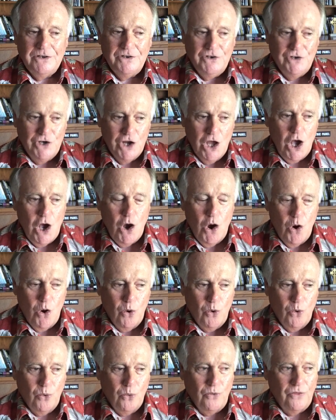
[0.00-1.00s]

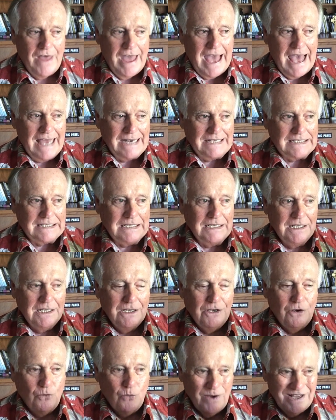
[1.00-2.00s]
know that
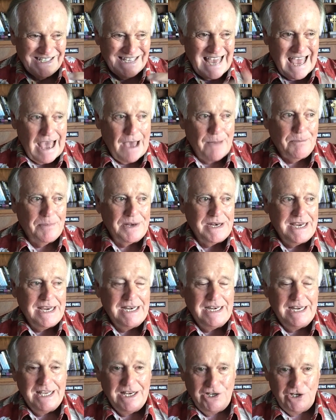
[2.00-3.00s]
what's
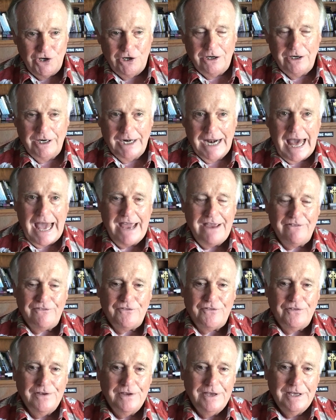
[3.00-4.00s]
happening in your
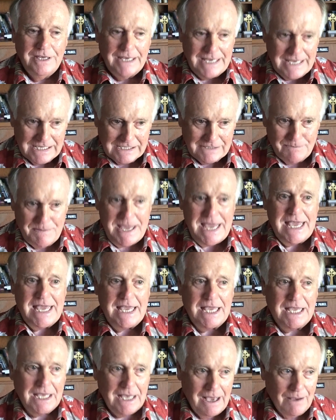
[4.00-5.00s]
life is
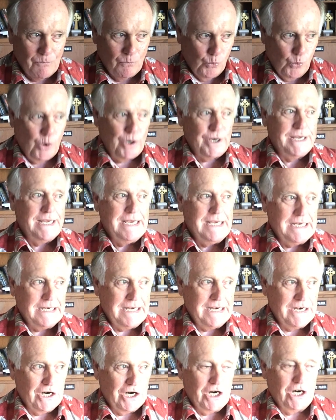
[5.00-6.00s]
me. I'm working
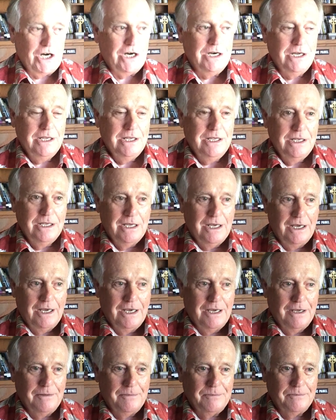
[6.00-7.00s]
here.
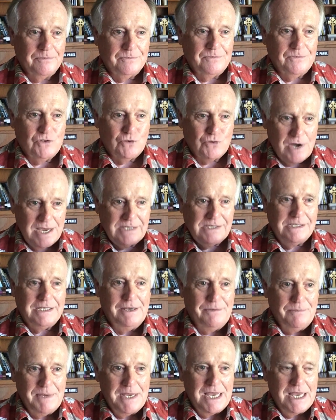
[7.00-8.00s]
Trust
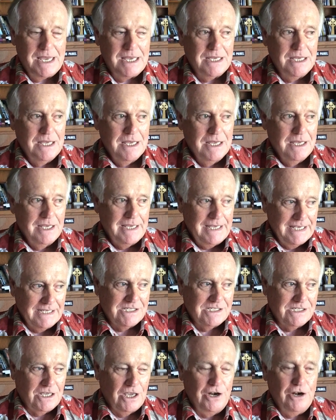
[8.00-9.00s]
in me.
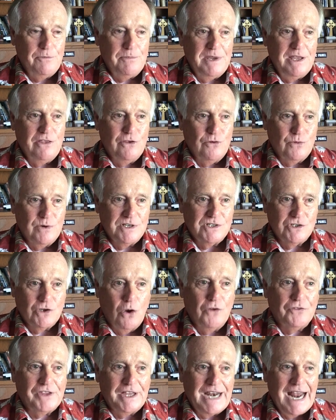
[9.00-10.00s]
It's going to be the
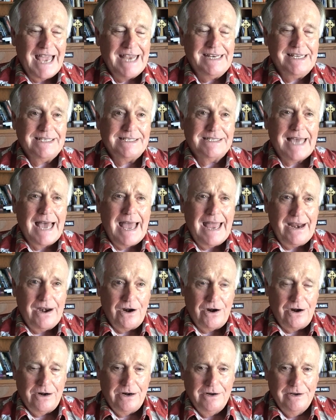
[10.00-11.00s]
result that I
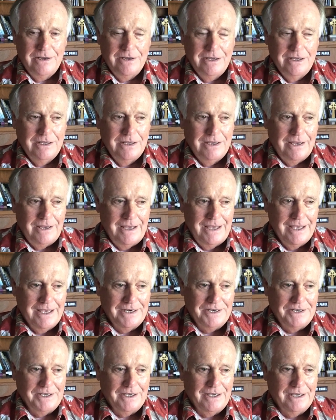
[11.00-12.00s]
desire.
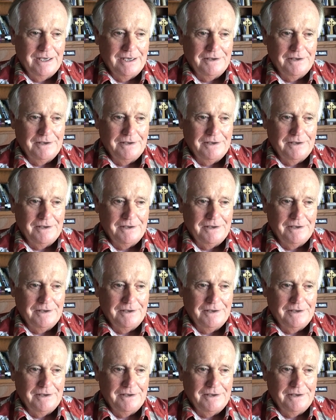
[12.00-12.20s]
And